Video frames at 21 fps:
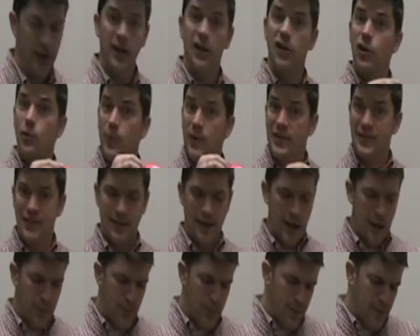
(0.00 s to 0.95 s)
get a new piece of
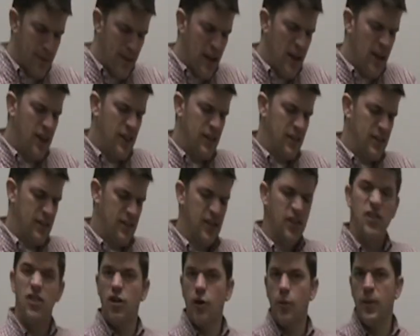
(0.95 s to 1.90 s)
tape. It's
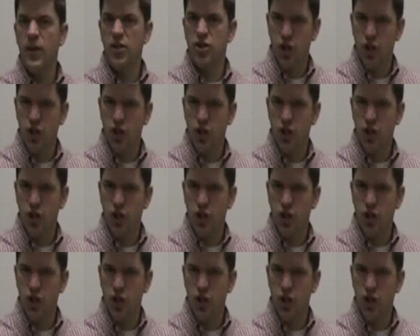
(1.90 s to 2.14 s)
a little bit